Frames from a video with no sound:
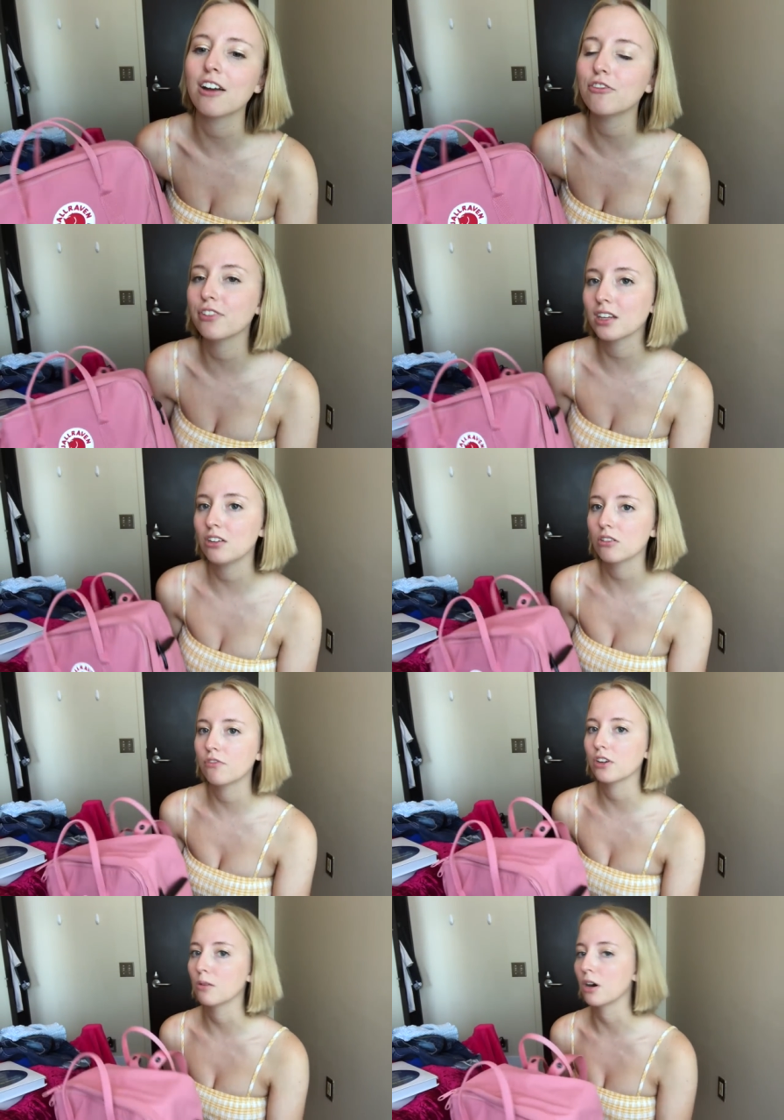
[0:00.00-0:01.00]
I don't feel like you
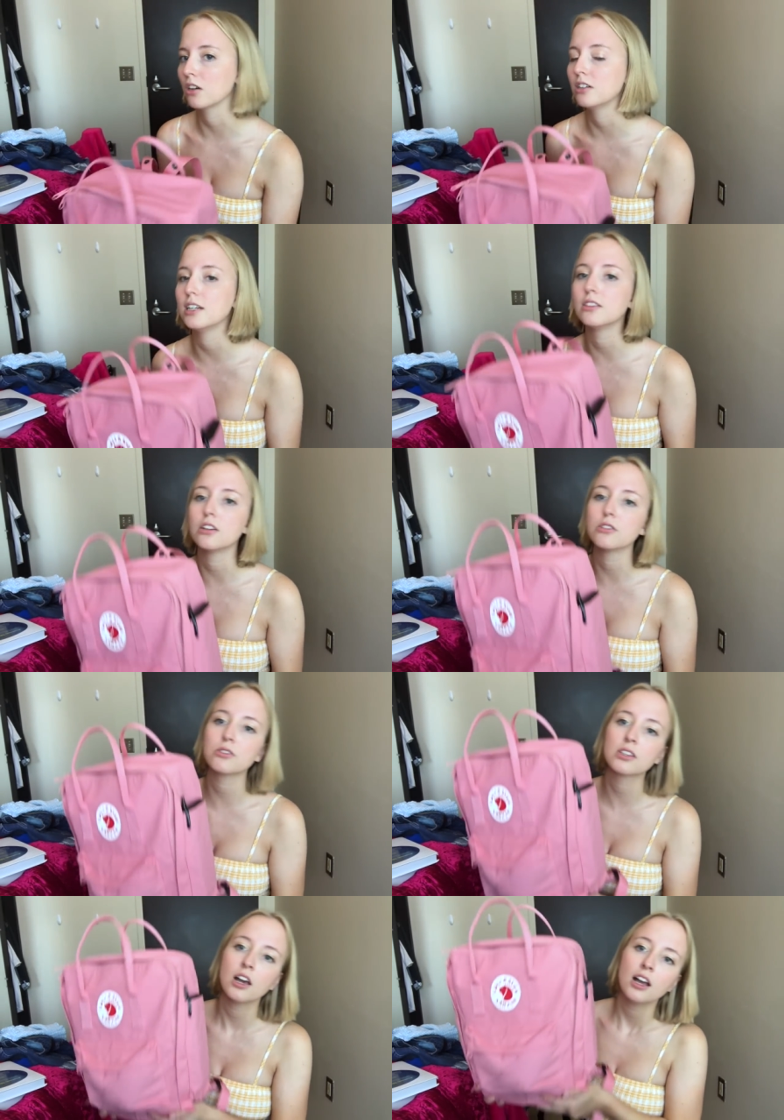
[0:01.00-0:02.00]
could fit a bottle in
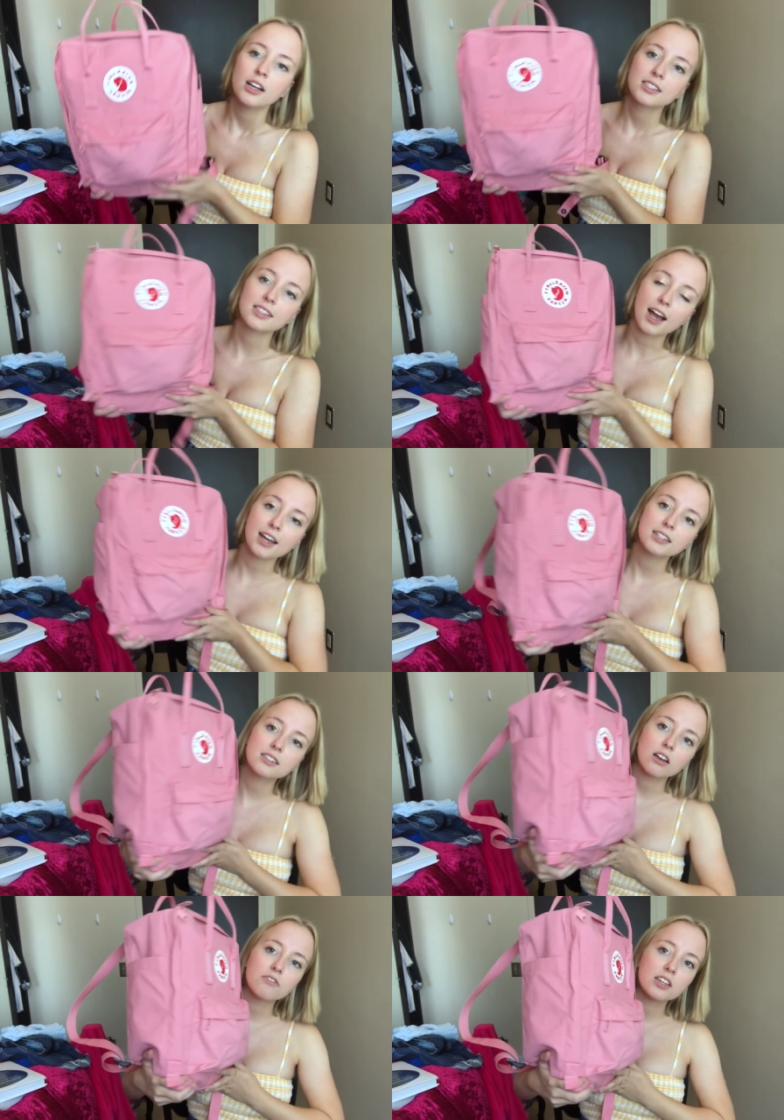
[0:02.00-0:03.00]
those
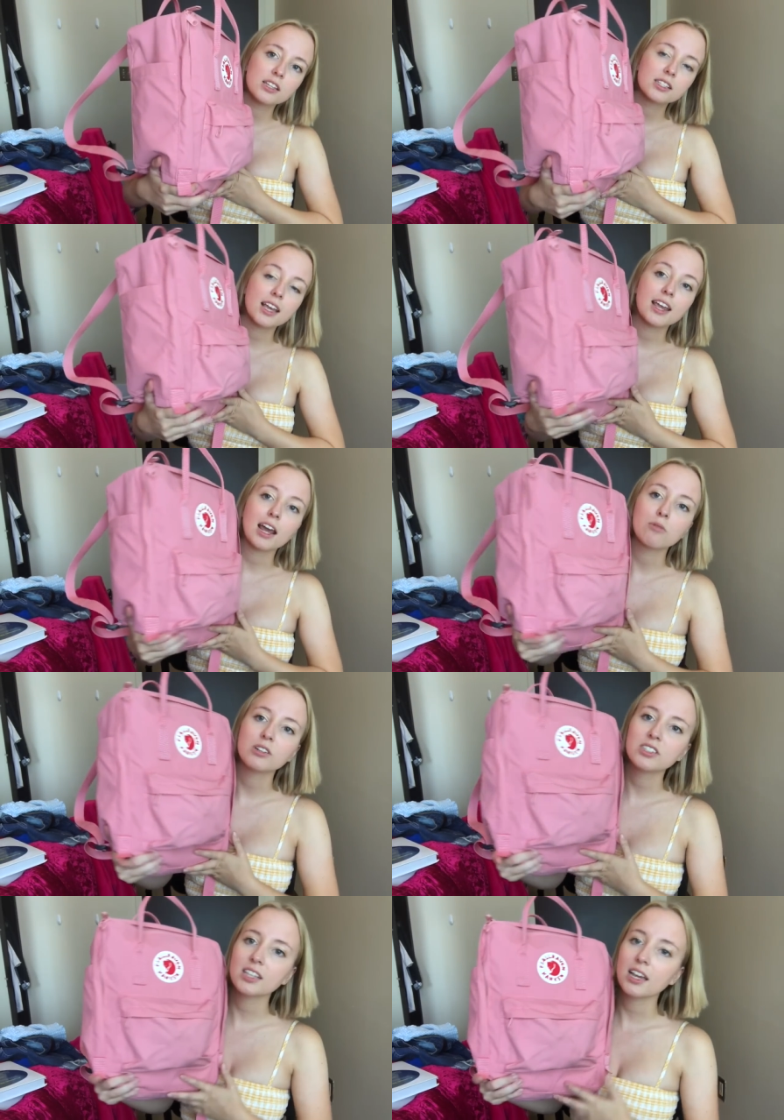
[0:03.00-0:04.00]
sides of this, and I
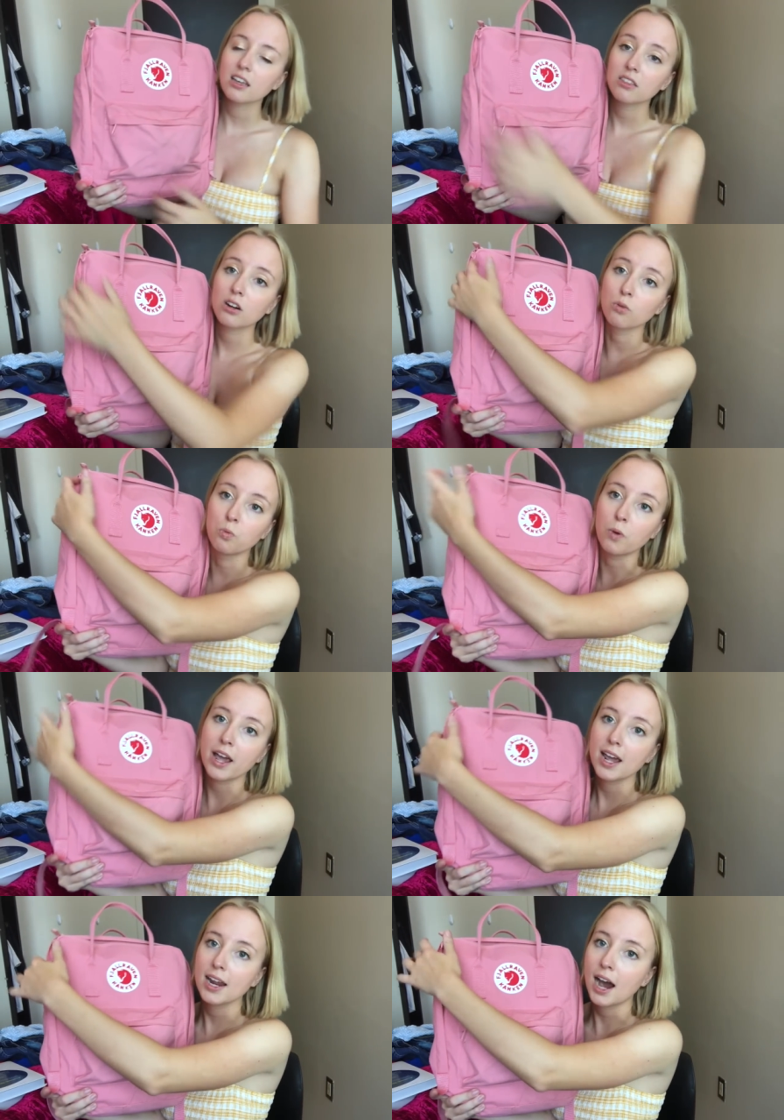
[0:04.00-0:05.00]
will say they're
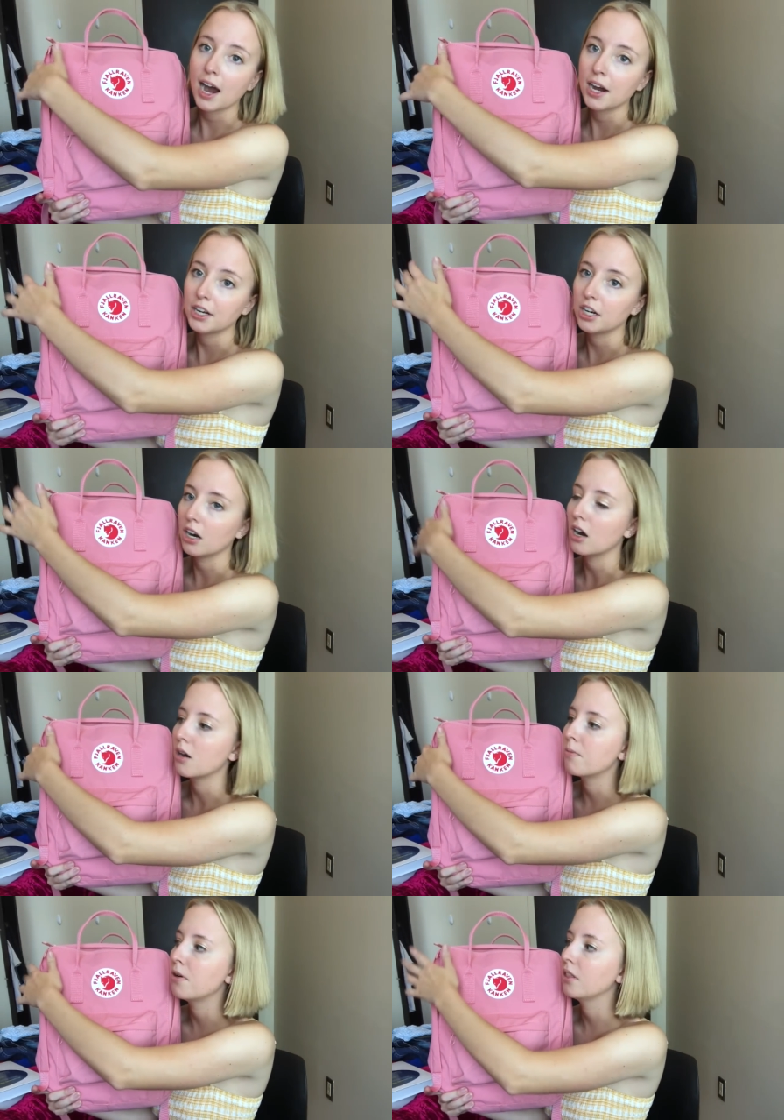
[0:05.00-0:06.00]
way higher
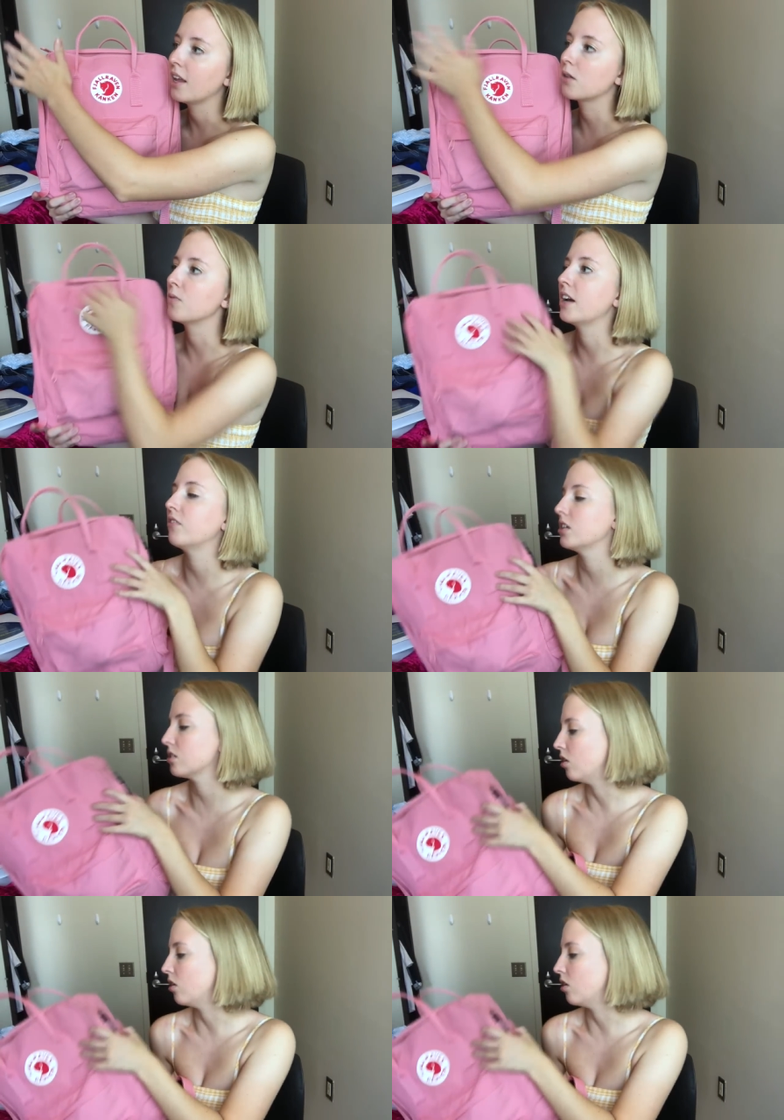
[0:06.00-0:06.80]
up. Like whenever it's